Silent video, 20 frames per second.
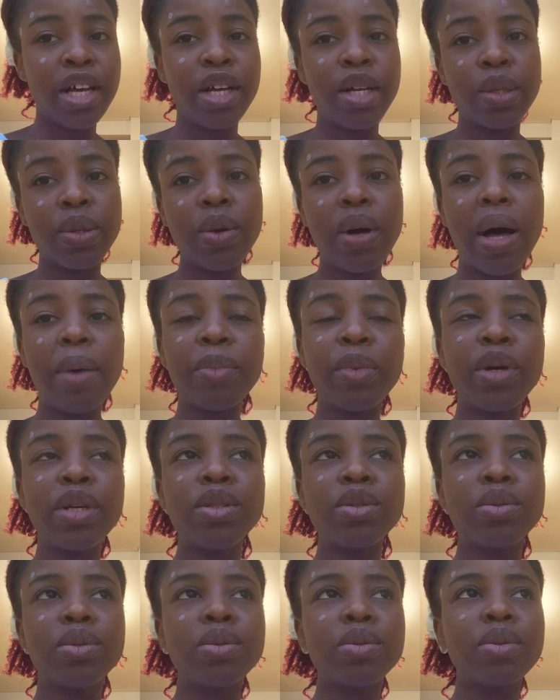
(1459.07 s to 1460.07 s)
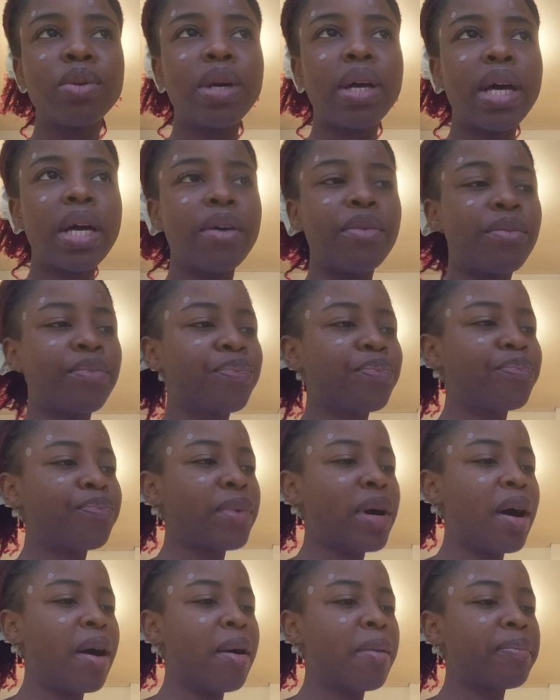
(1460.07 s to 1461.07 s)
So I'm going to
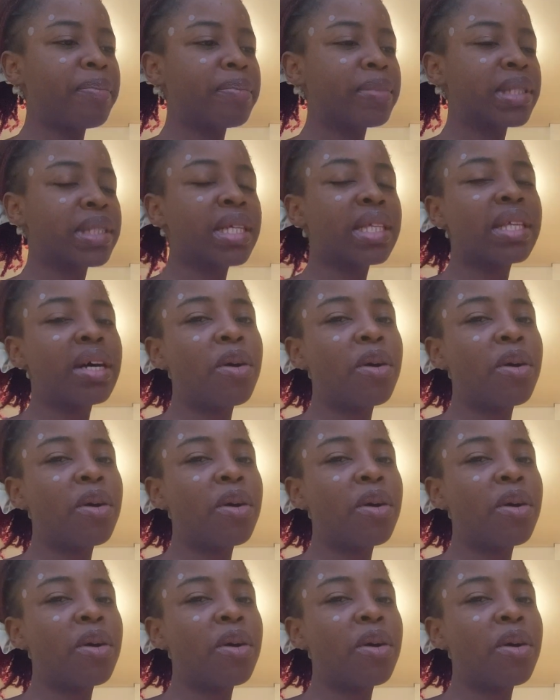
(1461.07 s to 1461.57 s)
state